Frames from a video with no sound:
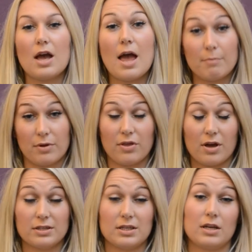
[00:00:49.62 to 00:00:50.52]

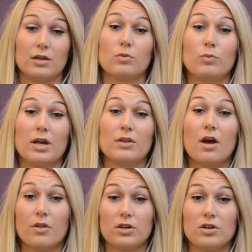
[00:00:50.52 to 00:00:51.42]
empathising with
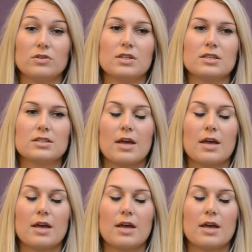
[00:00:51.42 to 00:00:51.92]
other users,